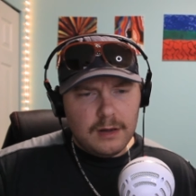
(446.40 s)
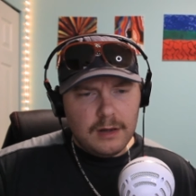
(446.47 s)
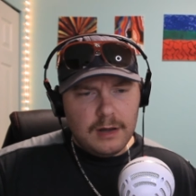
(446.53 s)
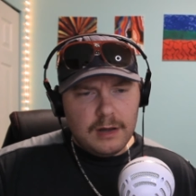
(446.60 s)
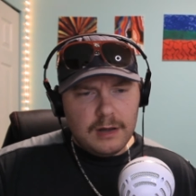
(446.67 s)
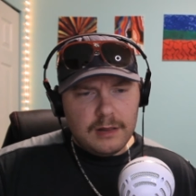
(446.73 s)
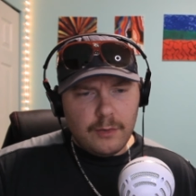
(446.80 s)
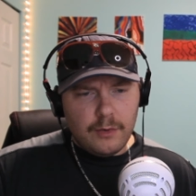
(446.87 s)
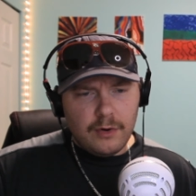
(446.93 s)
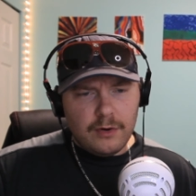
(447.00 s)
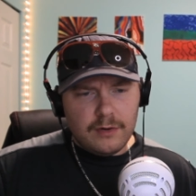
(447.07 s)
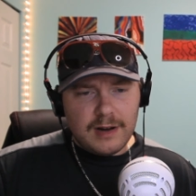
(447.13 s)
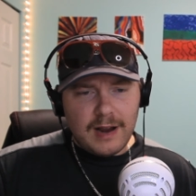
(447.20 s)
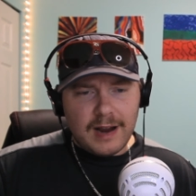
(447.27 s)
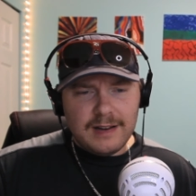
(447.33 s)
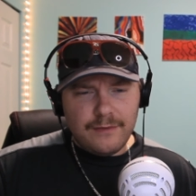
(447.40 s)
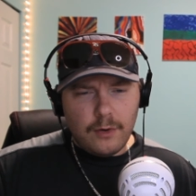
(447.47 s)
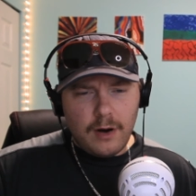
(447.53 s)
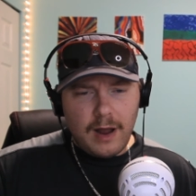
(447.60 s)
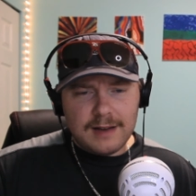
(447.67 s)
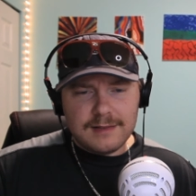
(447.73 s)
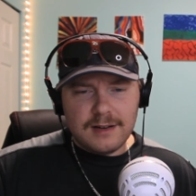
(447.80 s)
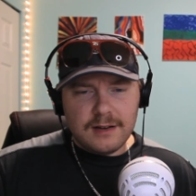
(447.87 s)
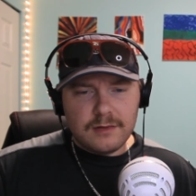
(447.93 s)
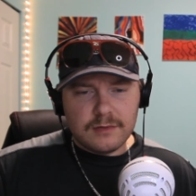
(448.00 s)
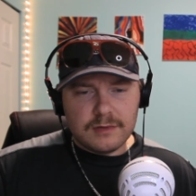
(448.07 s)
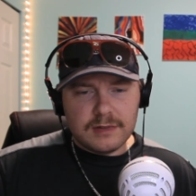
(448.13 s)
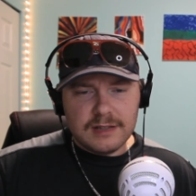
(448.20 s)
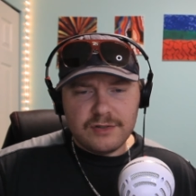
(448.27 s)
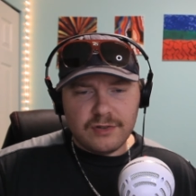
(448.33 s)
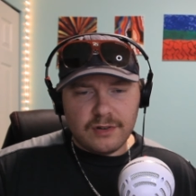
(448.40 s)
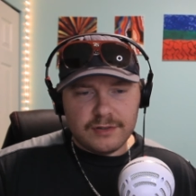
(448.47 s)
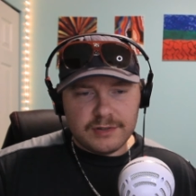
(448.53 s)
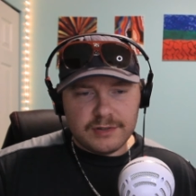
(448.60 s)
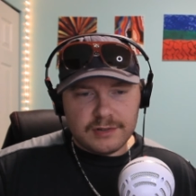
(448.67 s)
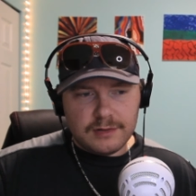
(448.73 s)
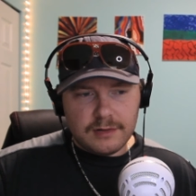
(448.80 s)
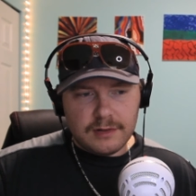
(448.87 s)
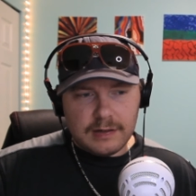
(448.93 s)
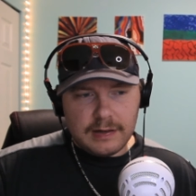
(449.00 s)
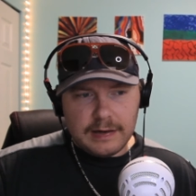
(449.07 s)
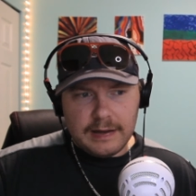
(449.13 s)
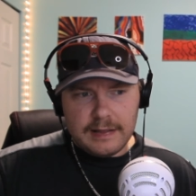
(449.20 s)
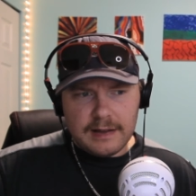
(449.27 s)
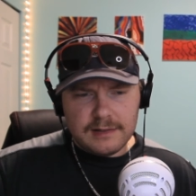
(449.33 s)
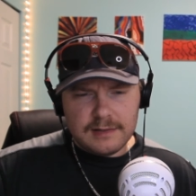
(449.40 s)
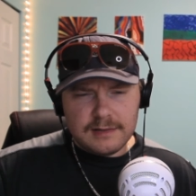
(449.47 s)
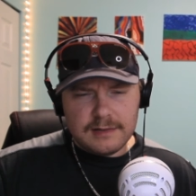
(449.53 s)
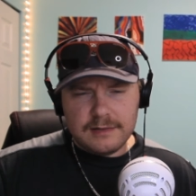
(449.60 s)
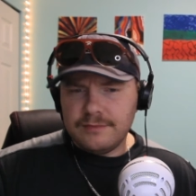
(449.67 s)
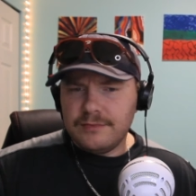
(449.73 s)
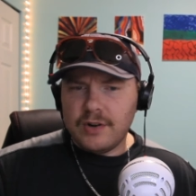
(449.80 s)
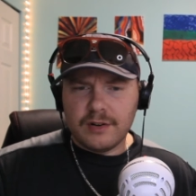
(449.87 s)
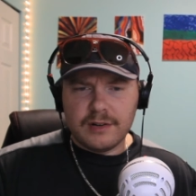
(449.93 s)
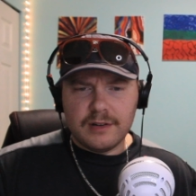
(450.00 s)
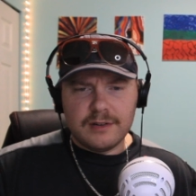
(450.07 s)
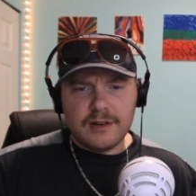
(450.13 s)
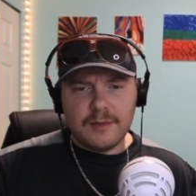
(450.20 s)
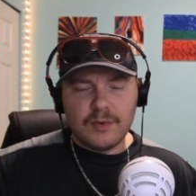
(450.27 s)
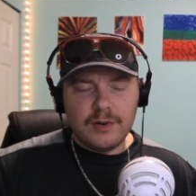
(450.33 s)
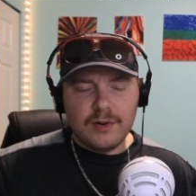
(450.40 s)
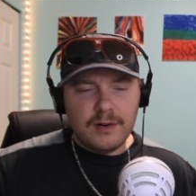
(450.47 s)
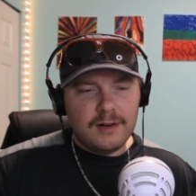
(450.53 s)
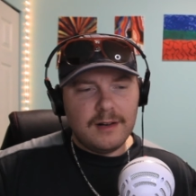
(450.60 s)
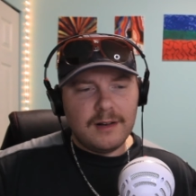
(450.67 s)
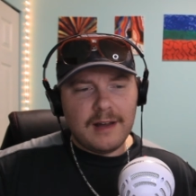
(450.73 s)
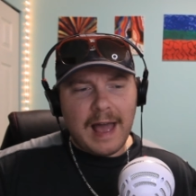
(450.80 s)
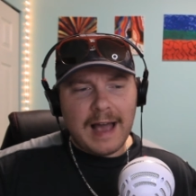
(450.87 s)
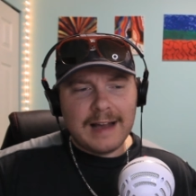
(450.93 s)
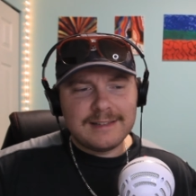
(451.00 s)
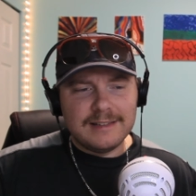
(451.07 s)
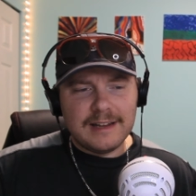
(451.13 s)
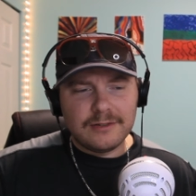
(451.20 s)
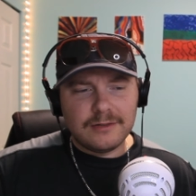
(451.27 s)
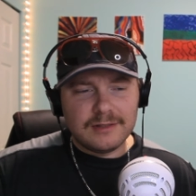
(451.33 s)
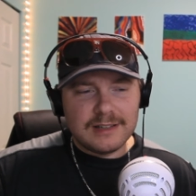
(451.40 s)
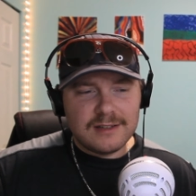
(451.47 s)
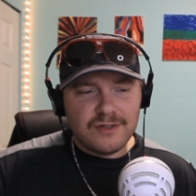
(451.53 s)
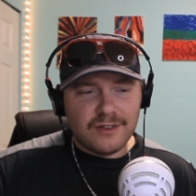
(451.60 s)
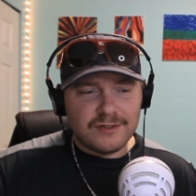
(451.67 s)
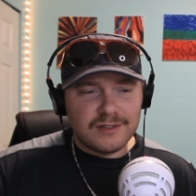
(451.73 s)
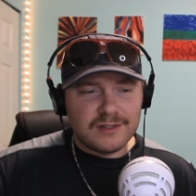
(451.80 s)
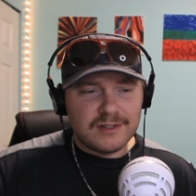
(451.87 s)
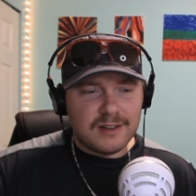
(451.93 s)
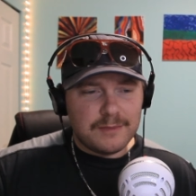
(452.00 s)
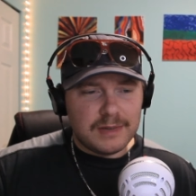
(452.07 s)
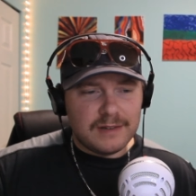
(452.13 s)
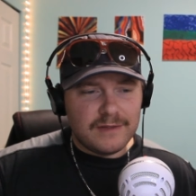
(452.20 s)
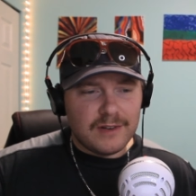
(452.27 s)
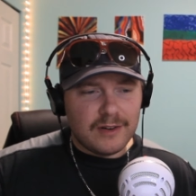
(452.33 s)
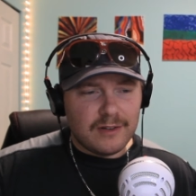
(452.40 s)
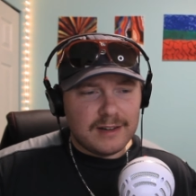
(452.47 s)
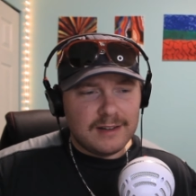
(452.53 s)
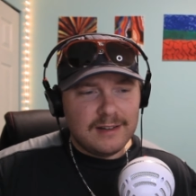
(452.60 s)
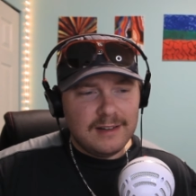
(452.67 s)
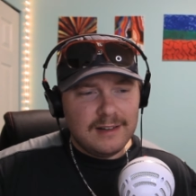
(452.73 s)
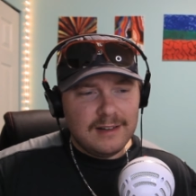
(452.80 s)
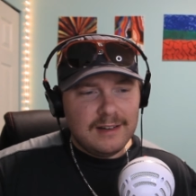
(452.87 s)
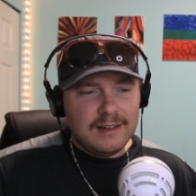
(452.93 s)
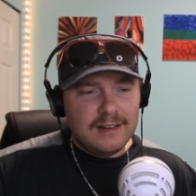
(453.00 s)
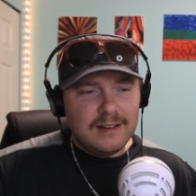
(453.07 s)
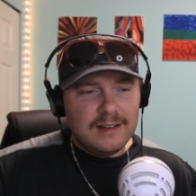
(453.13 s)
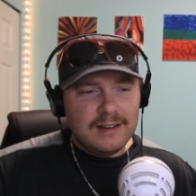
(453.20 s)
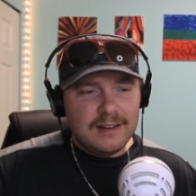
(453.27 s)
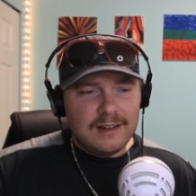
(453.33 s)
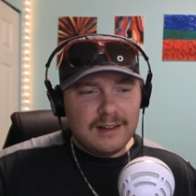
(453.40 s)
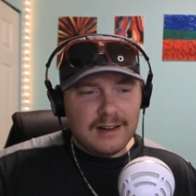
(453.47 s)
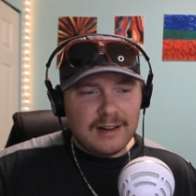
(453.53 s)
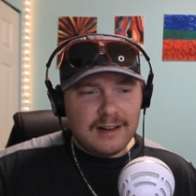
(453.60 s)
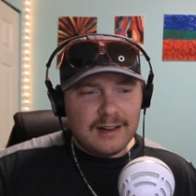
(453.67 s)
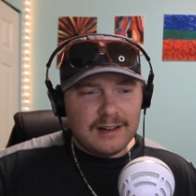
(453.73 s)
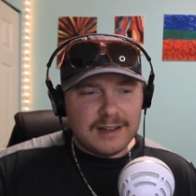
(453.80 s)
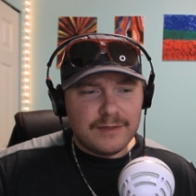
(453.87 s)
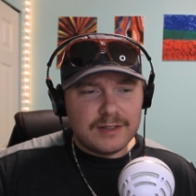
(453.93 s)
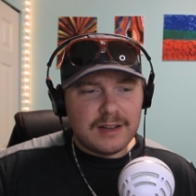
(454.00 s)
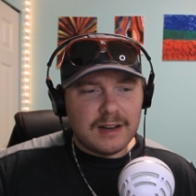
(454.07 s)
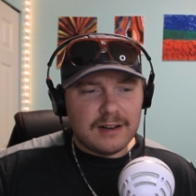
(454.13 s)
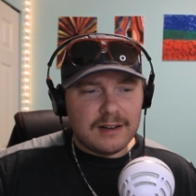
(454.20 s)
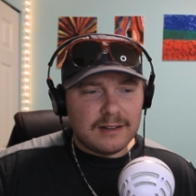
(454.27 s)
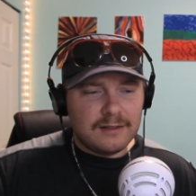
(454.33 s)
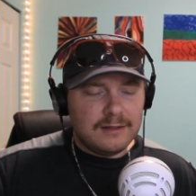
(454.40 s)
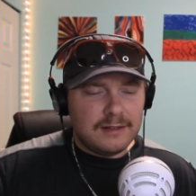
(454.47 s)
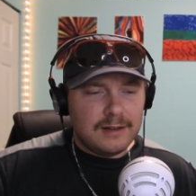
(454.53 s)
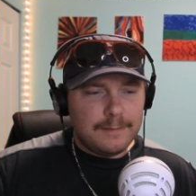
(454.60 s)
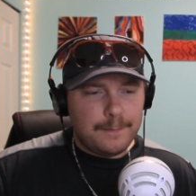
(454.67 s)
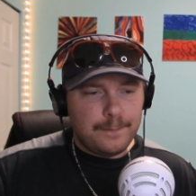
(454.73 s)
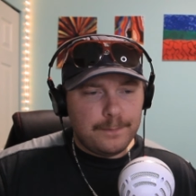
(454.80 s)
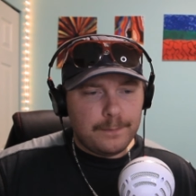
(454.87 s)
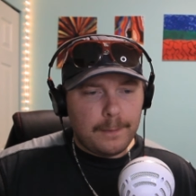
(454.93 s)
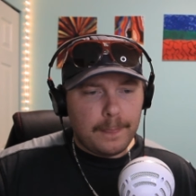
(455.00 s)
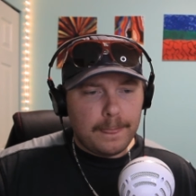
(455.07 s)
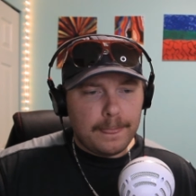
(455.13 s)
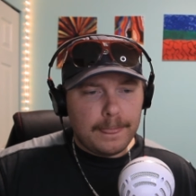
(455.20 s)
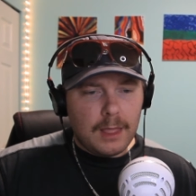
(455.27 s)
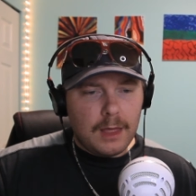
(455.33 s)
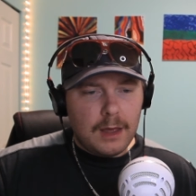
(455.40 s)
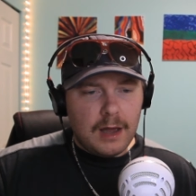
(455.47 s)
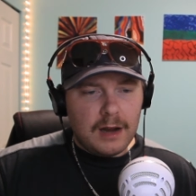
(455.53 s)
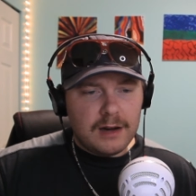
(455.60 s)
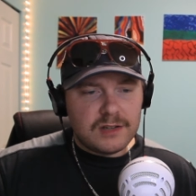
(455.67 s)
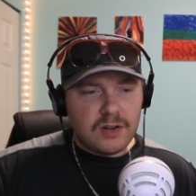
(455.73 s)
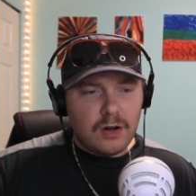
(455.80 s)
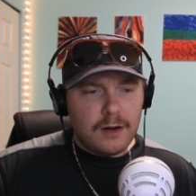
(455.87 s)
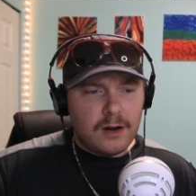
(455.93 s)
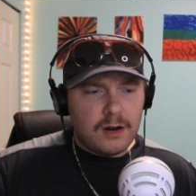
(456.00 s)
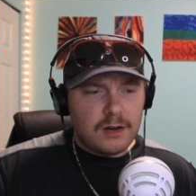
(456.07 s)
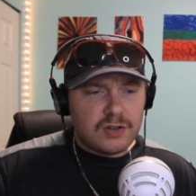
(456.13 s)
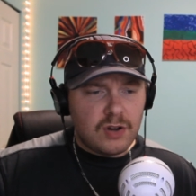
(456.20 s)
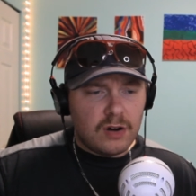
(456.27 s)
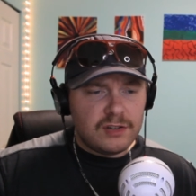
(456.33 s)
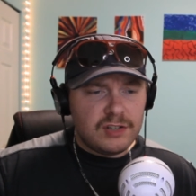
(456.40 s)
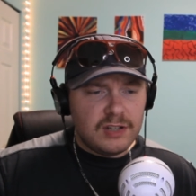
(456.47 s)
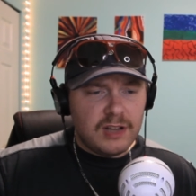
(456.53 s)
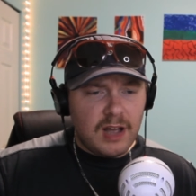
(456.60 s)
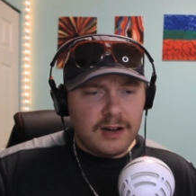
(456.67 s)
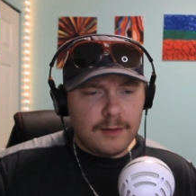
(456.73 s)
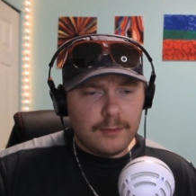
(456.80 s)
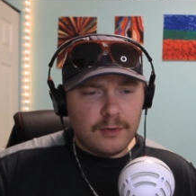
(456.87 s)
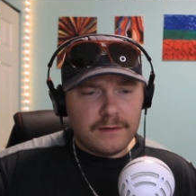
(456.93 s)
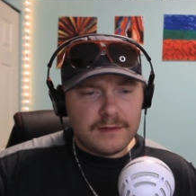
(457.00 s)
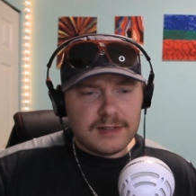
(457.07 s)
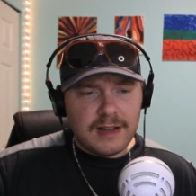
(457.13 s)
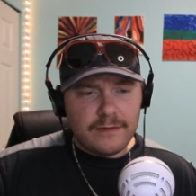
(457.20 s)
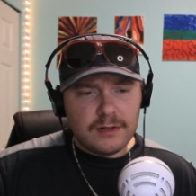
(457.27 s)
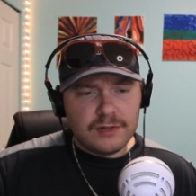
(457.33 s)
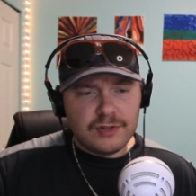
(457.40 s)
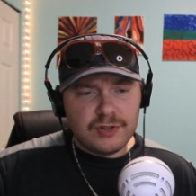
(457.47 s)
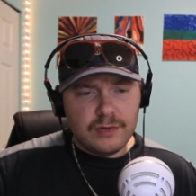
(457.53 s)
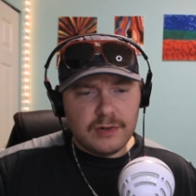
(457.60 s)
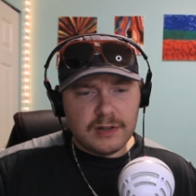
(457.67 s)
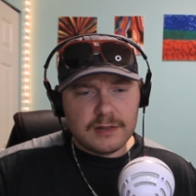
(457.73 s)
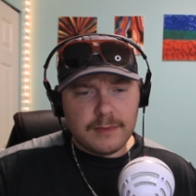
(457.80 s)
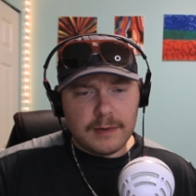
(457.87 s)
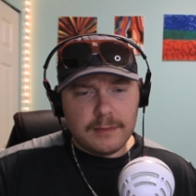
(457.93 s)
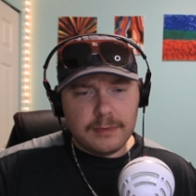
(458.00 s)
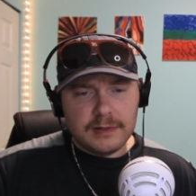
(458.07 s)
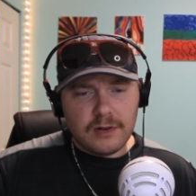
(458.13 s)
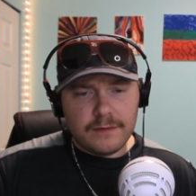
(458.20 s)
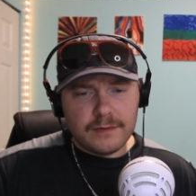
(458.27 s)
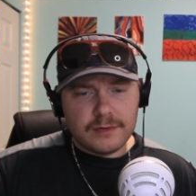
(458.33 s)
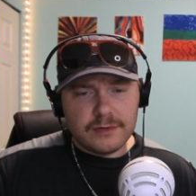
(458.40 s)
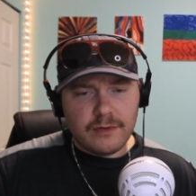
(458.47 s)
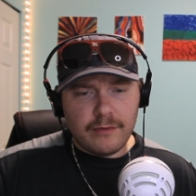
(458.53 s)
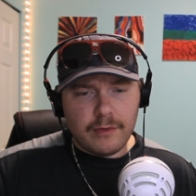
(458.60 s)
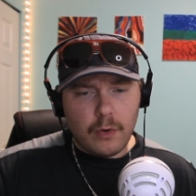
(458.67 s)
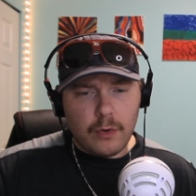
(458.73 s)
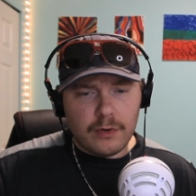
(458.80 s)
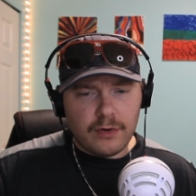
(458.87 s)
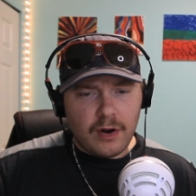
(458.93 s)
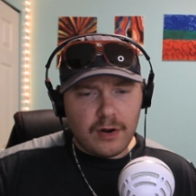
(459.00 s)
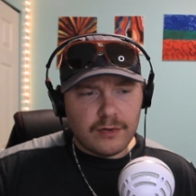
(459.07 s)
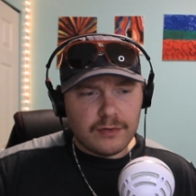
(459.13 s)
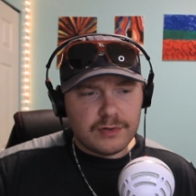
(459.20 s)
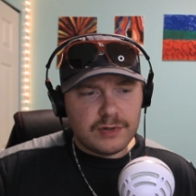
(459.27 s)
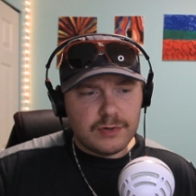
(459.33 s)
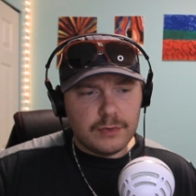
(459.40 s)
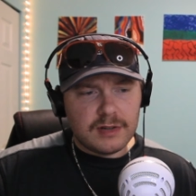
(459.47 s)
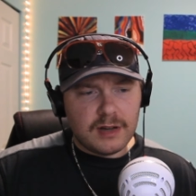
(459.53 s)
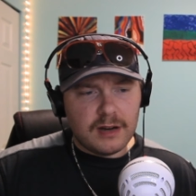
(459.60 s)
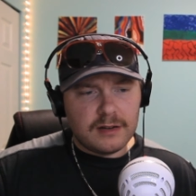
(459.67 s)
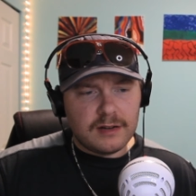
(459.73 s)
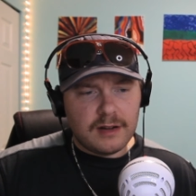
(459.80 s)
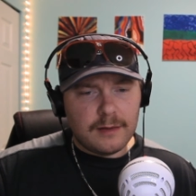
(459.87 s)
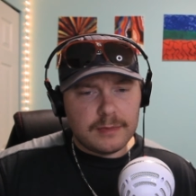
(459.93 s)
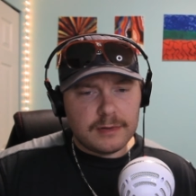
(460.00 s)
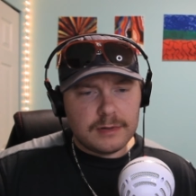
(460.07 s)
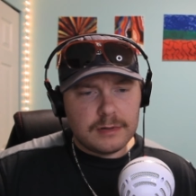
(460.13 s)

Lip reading: There were 94 accidental discharges. Okay, that's not a good number. Accidental discharges can be very devastating. An astonishingly high number of 7 shootings by police officers are recorded under suicide attempts.